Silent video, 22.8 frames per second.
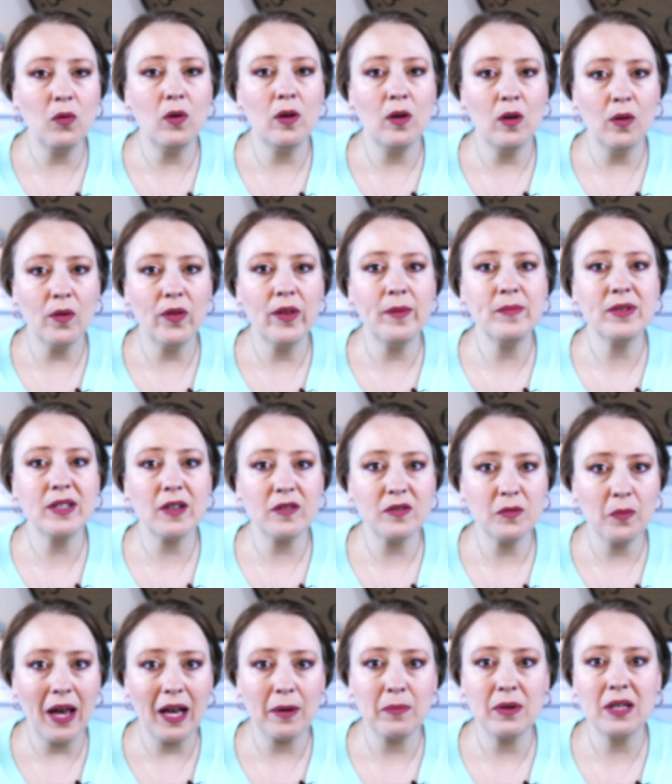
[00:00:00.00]
will hold themselves
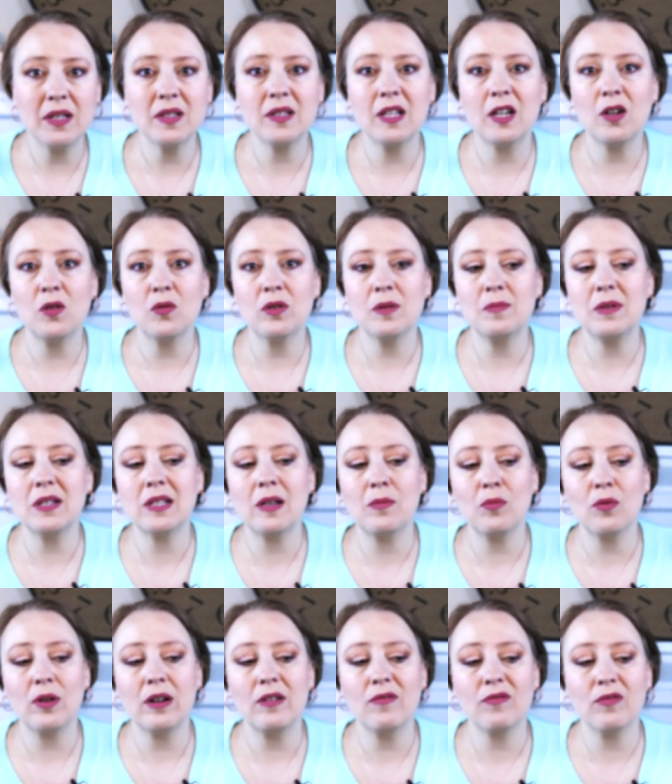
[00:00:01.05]
back because they don't want to be
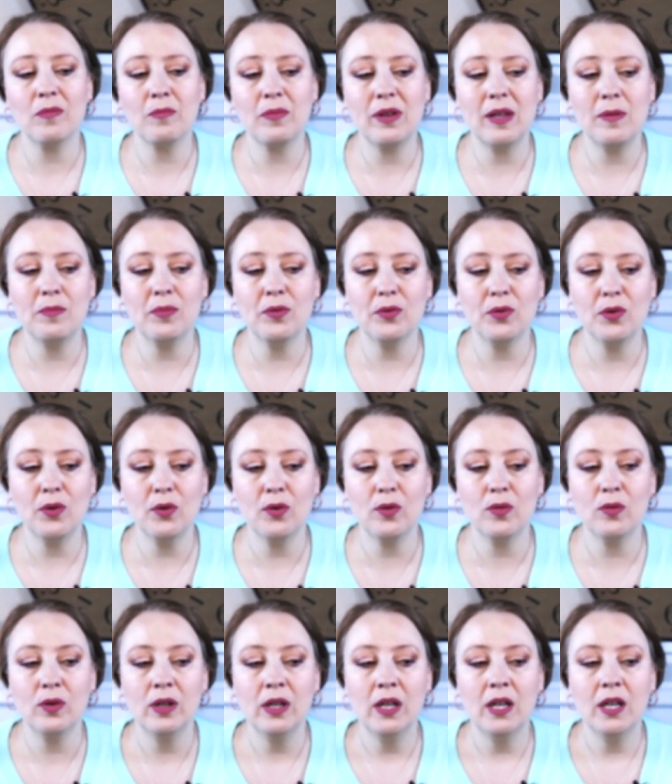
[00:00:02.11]
separated from people
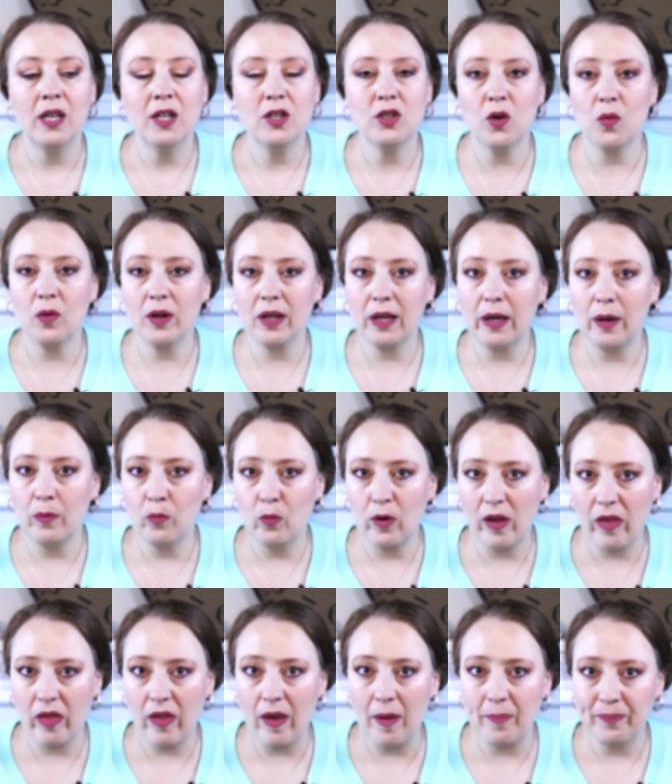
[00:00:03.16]
who don't want to come
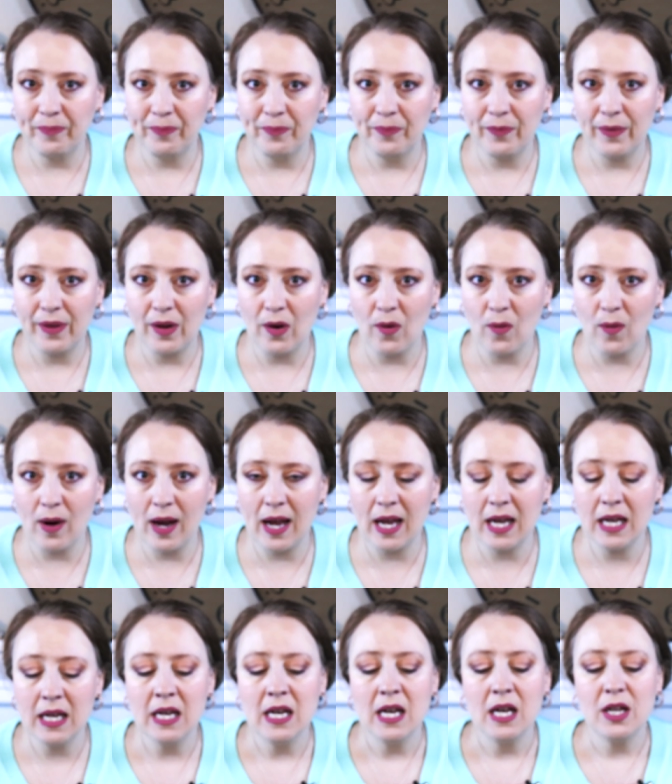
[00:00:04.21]
with them. All
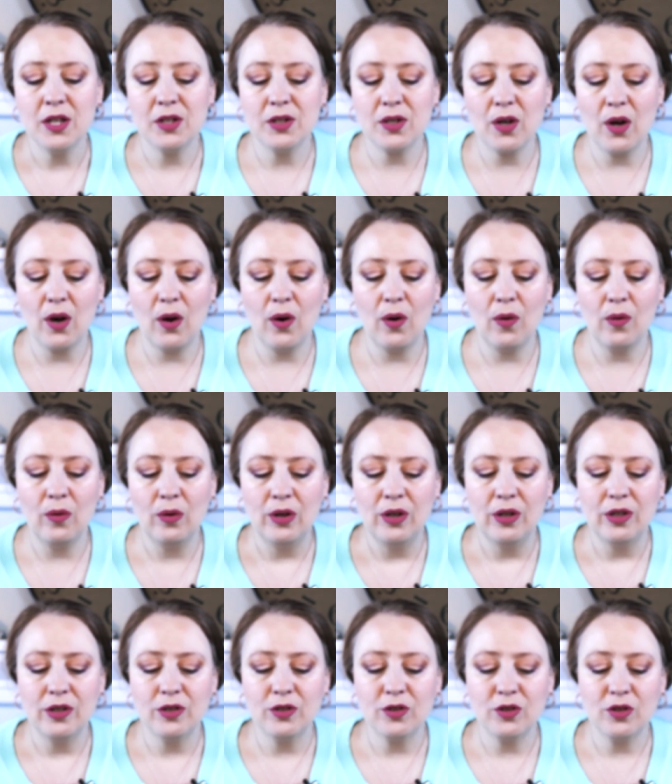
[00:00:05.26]
right? So
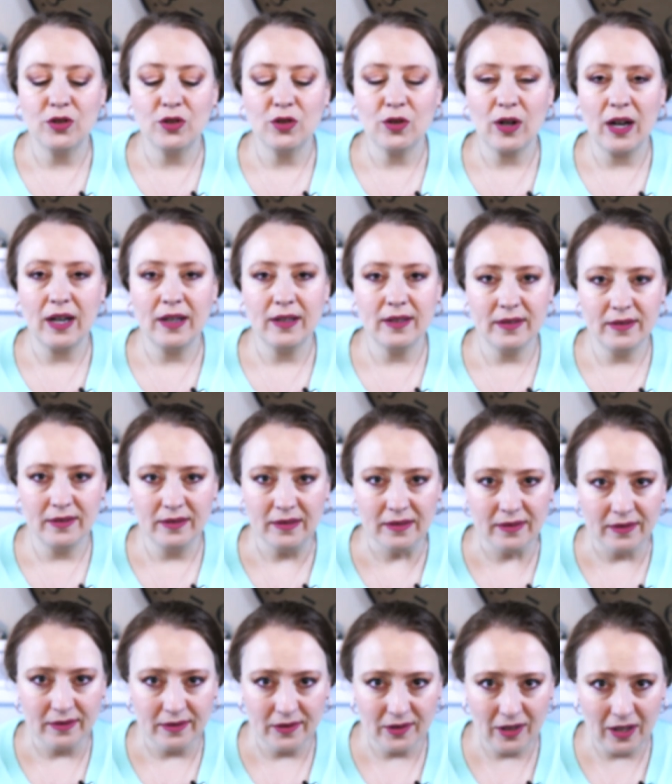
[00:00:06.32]
try to
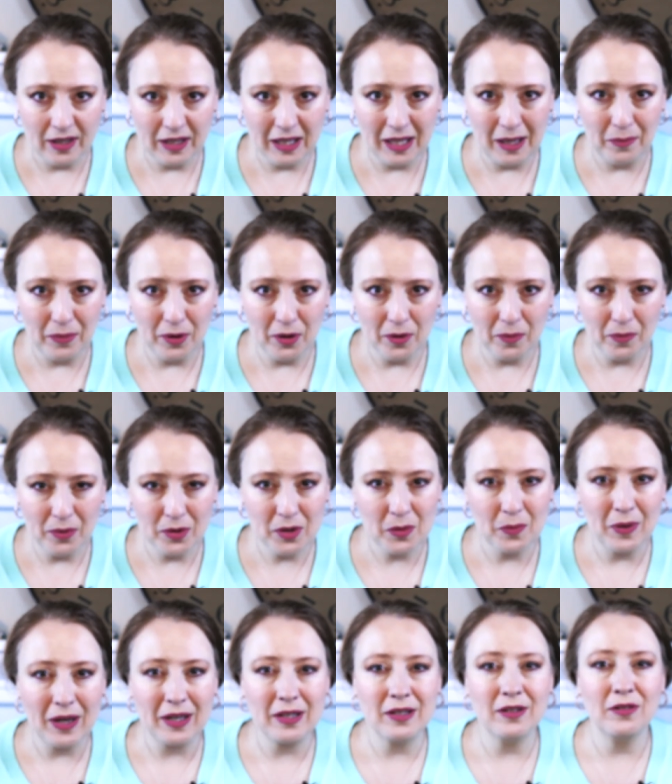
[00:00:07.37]
try to keep your
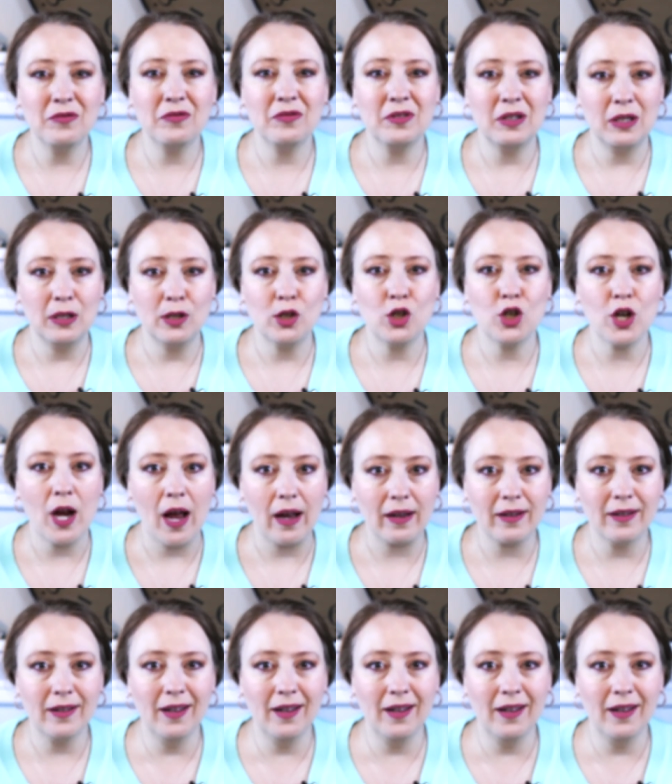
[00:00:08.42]
perspective in check.